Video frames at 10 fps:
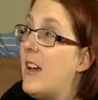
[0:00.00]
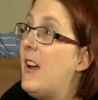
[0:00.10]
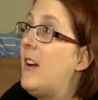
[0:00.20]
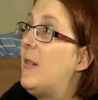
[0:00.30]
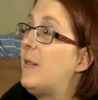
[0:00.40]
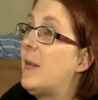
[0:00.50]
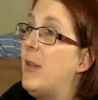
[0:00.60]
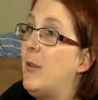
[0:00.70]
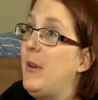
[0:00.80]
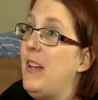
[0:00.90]

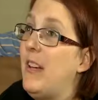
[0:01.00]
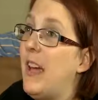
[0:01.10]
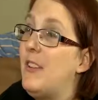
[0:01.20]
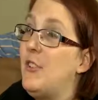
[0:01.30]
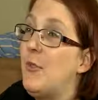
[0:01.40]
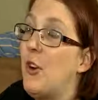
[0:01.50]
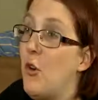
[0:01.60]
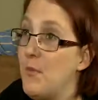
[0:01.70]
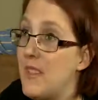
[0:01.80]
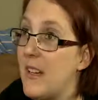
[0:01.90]
From there, we had to do our
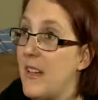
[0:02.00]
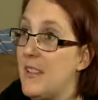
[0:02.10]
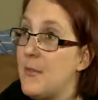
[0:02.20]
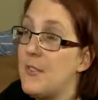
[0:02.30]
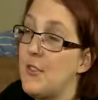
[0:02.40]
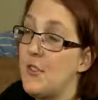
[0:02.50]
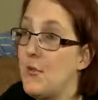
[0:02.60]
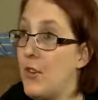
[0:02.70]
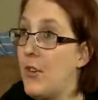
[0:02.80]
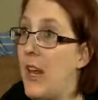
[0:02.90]
home study. So a
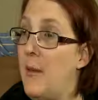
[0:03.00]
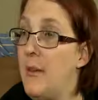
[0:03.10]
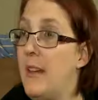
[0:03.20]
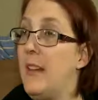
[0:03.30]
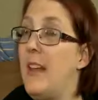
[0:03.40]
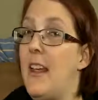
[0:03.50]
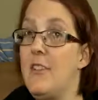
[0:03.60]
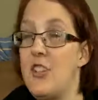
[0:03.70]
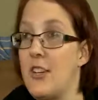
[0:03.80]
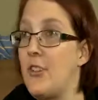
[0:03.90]
social worker came in
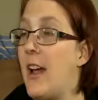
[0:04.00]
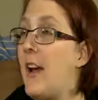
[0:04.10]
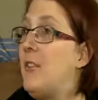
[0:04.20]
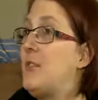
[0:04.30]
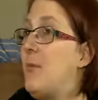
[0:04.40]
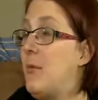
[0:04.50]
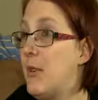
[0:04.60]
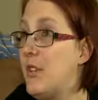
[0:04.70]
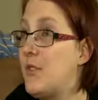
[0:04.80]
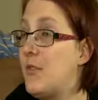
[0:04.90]
and checked our house. We
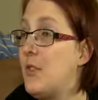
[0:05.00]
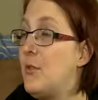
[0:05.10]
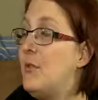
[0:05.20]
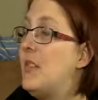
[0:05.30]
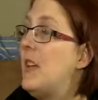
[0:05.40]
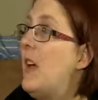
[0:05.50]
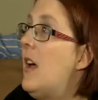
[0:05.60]
were interviewed.